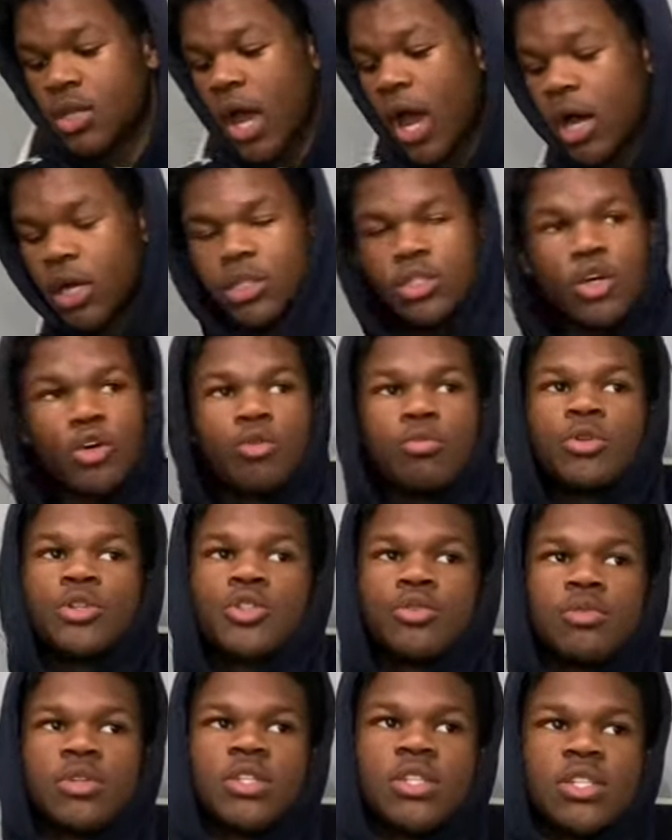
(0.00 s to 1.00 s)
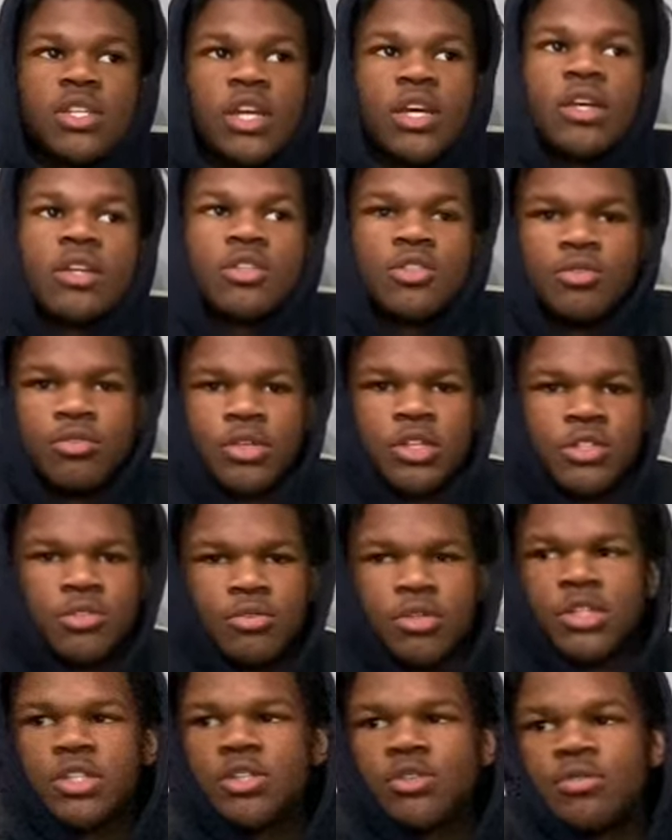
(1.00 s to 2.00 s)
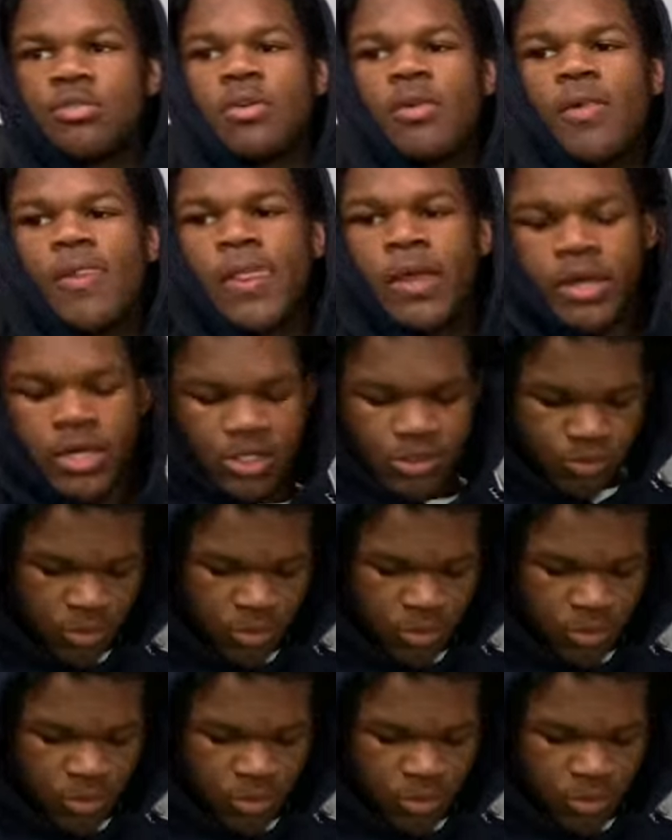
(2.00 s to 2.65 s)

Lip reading: October 22nd, 2022 is